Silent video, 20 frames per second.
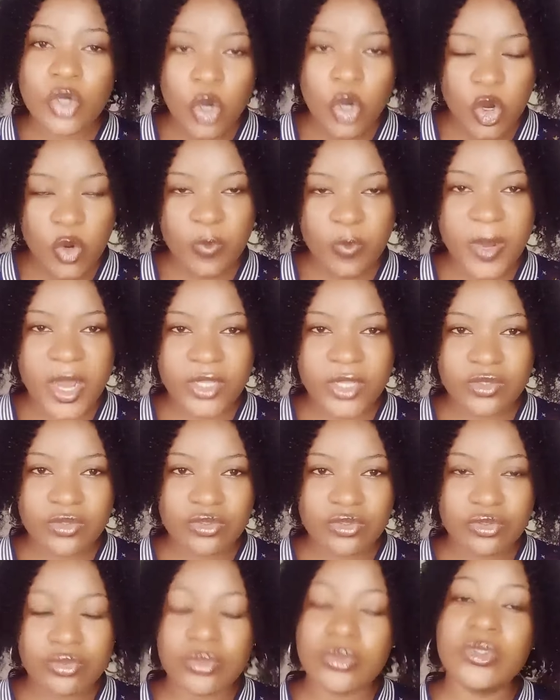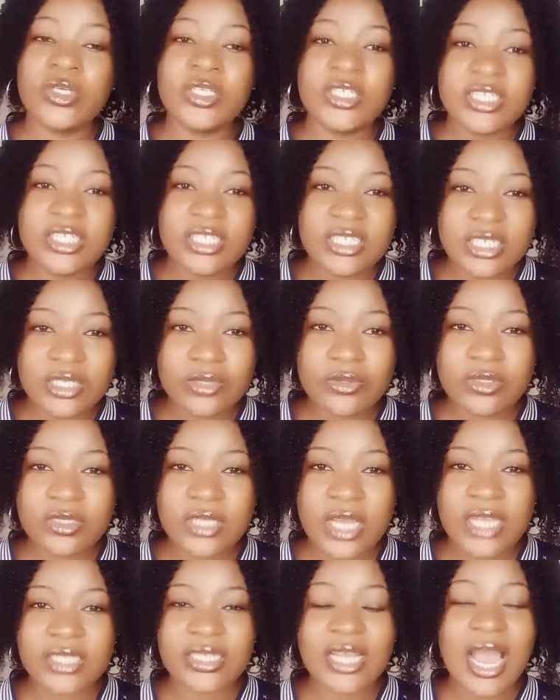come back to you, kneel
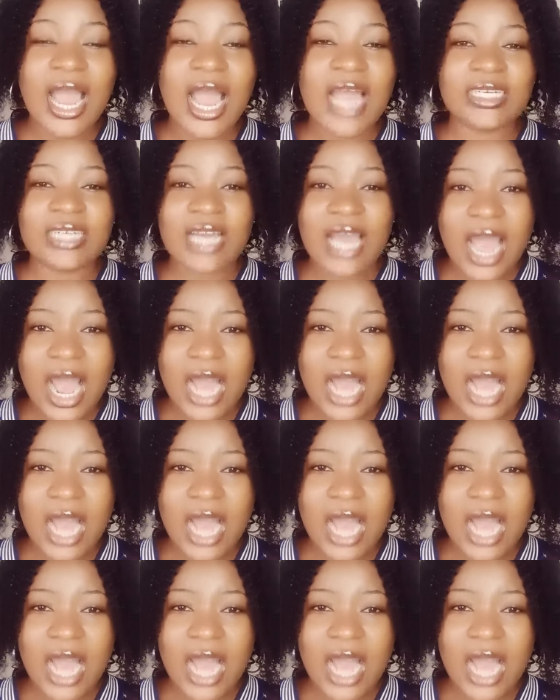down and